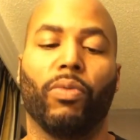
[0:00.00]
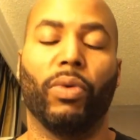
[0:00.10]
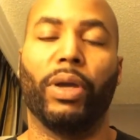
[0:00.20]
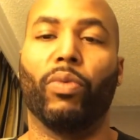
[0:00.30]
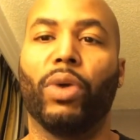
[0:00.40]

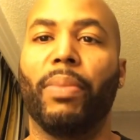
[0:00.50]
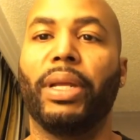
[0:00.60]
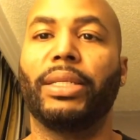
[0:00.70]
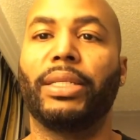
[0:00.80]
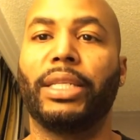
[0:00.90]
When
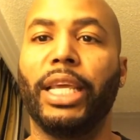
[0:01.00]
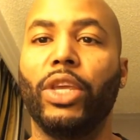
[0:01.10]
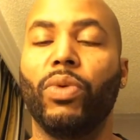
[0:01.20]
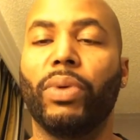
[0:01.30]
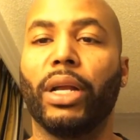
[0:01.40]
women see
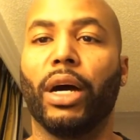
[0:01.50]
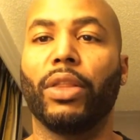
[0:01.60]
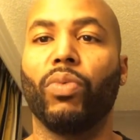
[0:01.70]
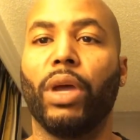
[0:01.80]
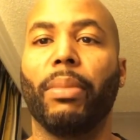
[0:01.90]
you with
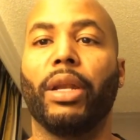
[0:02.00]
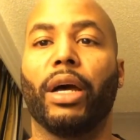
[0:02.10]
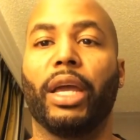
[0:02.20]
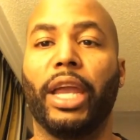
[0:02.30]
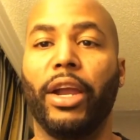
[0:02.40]
other women
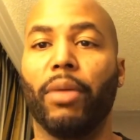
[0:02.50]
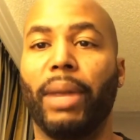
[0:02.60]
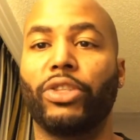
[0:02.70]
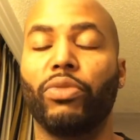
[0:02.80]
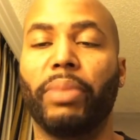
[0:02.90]
or hear
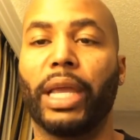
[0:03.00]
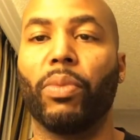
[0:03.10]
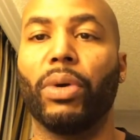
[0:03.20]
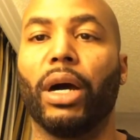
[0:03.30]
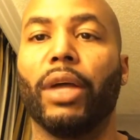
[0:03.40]
about you
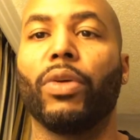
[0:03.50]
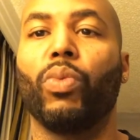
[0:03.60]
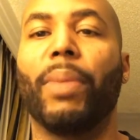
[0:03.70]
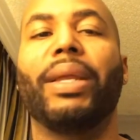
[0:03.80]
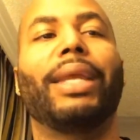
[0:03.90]
being with other
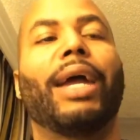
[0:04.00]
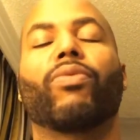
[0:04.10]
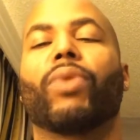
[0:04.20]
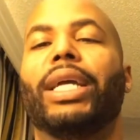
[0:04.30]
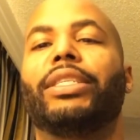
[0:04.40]
women, that
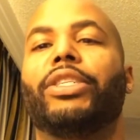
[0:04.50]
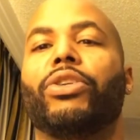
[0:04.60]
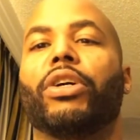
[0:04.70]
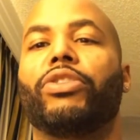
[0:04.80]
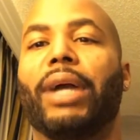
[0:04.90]
raises
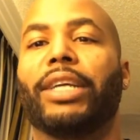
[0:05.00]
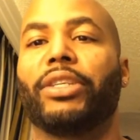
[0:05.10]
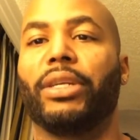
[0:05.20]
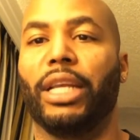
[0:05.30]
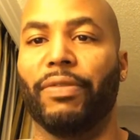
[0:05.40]
your
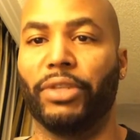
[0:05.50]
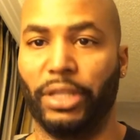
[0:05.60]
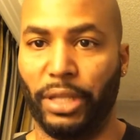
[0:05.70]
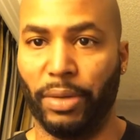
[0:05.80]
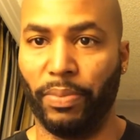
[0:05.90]
attraction level
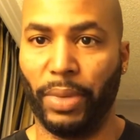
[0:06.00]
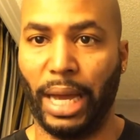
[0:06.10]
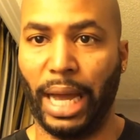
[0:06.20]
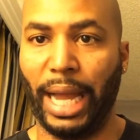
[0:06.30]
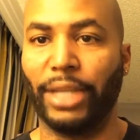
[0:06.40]
to them.
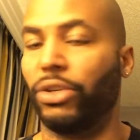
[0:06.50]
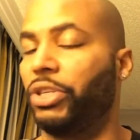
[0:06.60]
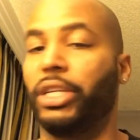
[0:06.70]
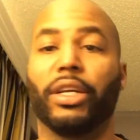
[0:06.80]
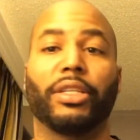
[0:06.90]
Alright, so
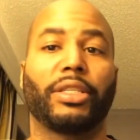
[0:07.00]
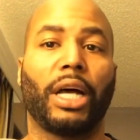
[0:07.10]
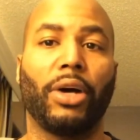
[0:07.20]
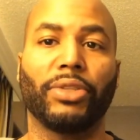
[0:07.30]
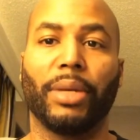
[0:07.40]
she could have
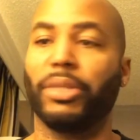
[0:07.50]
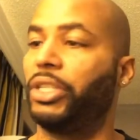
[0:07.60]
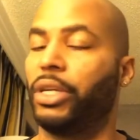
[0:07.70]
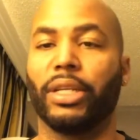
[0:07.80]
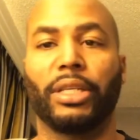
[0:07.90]
saw something.
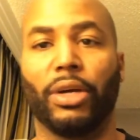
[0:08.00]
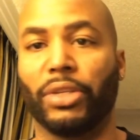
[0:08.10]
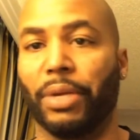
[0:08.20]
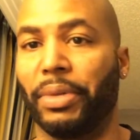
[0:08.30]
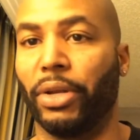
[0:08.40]
She could have saw
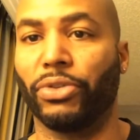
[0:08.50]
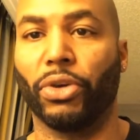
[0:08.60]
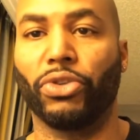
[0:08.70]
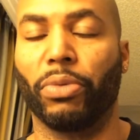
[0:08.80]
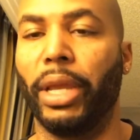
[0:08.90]
something on
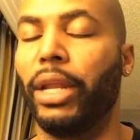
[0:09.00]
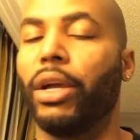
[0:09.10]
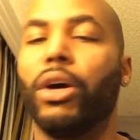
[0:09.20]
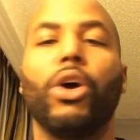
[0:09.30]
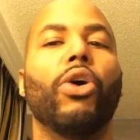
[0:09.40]
social
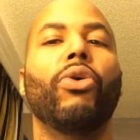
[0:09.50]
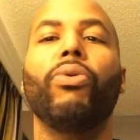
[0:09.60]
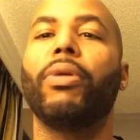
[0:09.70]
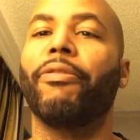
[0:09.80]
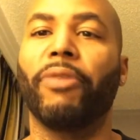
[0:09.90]
media.
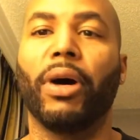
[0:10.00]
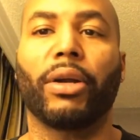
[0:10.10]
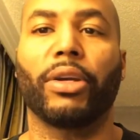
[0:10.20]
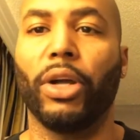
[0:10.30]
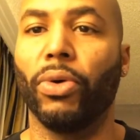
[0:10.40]
Who the
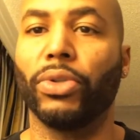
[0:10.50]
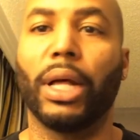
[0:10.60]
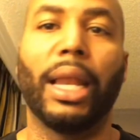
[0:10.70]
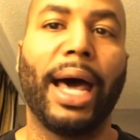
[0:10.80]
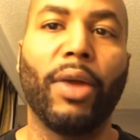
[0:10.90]
fuck knows?
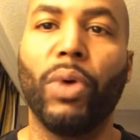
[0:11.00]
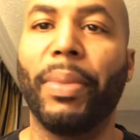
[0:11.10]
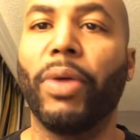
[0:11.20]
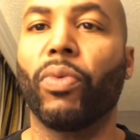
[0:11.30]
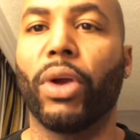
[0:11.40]
A lot of
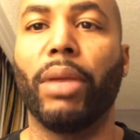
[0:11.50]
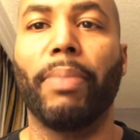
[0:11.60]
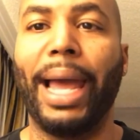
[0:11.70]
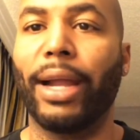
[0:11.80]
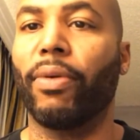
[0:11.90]
women run
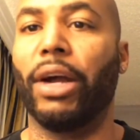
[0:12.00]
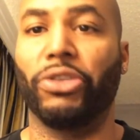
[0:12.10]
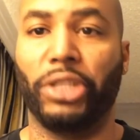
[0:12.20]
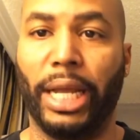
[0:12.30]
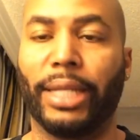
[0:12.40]

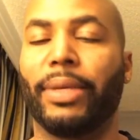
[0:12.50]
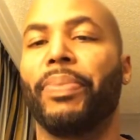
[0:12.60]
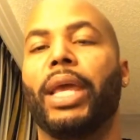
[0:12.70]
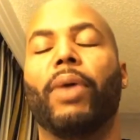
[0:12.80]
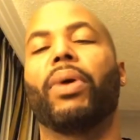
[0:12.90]
background checks.
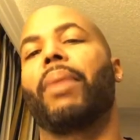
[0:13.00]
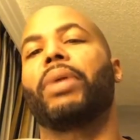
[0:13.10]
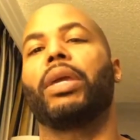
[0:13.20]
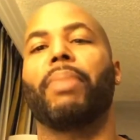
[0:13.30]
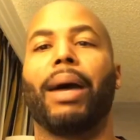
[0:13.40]
And what I
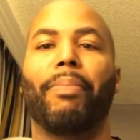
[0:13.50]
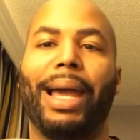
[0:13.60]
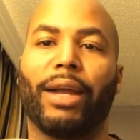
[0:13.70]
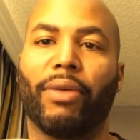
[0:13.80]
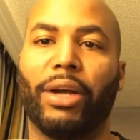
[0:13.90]
mean by
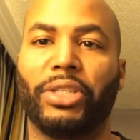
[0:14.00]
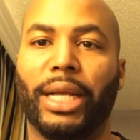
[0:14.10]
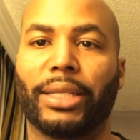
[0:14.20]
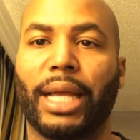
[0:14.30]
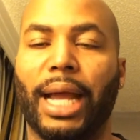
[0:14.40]
background
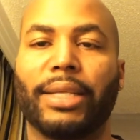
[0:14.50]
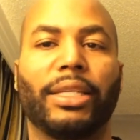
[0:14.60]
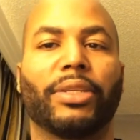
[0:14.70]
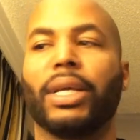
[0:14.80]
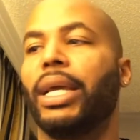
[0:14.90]
checks, guys,
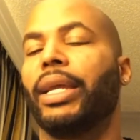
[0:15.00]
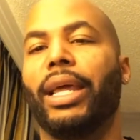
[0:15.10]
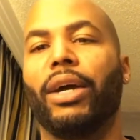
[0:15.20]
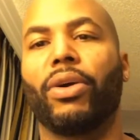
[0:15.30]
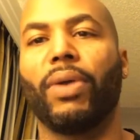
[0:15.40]
is
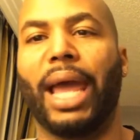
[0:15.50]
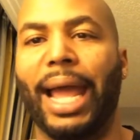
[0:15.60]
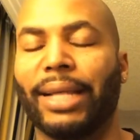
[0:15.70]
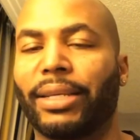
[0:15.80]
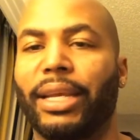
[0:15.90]
they'll go to
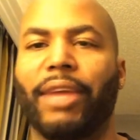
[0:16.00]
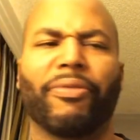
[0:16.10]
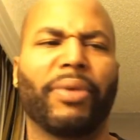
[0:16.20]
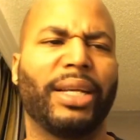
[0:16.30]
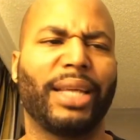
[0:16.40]
asking their
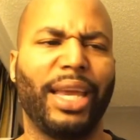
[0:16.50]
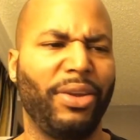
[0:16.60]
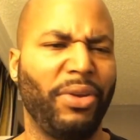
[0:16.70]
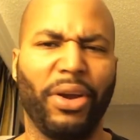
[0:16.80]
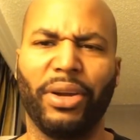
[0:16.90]
friends, hey,
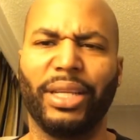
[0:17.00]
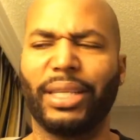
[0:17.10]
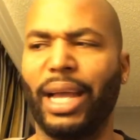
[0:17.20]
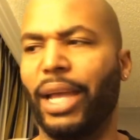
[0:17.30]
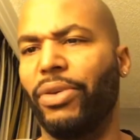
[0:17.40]
you heard of
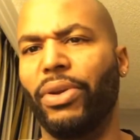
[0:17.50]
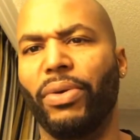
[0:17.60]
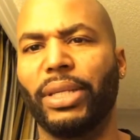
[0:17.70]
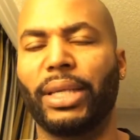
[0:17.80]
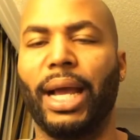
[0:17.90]
this guy? You
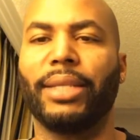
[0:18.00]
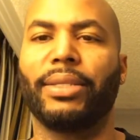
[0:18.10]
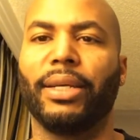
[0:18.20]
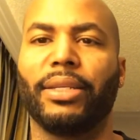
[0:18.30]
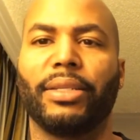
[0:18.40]
know this guy,
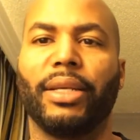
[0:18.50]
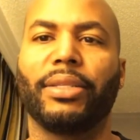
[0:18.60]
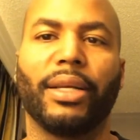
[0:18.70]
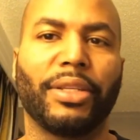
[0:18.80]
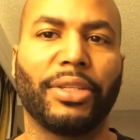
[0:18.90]
such and such,
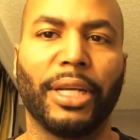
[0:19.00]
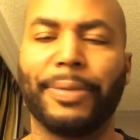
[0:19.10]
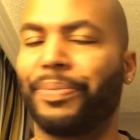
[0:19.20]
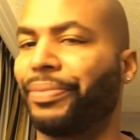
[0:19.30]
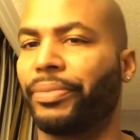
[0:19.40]
such and such.
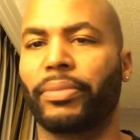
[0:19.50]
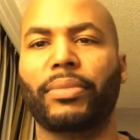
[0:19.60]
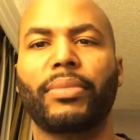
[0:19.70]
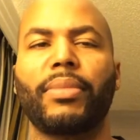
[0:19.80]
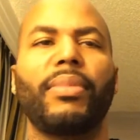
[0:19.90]

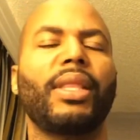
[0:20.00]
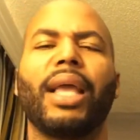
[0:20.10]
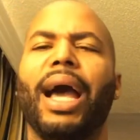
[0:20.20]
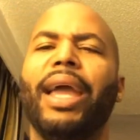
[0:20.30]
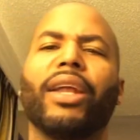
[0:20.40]

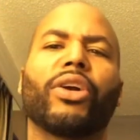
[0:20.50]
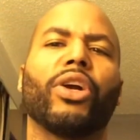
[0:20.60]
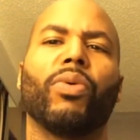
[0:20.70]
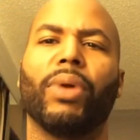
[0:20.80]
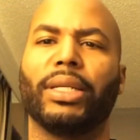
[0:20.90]
I had a
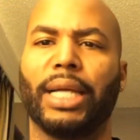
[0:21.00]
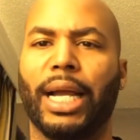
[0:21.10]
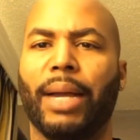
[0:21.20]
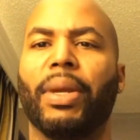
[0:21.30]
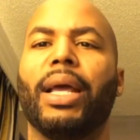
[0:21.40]
girl one
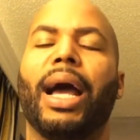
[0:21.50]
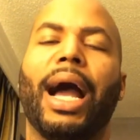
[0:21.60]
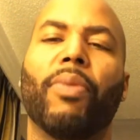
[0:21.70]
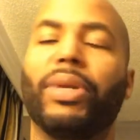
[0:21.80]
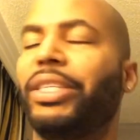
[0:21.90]
time,
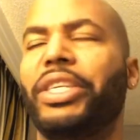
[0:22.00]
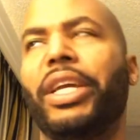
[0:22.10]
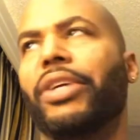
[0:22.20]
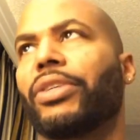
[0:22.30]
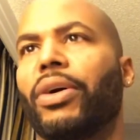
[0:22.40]
I, this
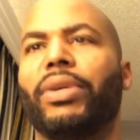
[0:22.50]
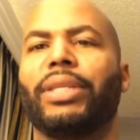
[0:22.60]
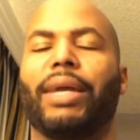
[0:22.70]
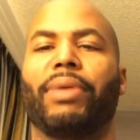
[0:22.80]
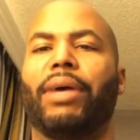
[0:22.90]
years ago, this
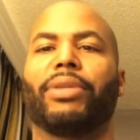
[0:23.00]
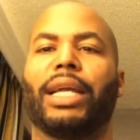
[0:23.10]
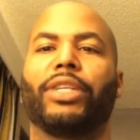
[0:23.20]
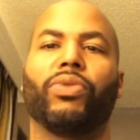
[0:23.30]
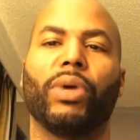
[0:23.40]
like when I was
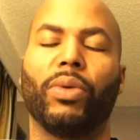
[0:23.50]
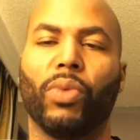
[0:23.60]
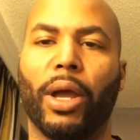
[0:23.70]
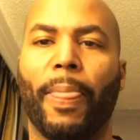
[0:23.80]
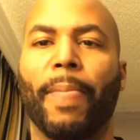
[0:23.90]
like
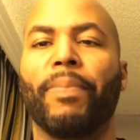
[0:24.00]
21.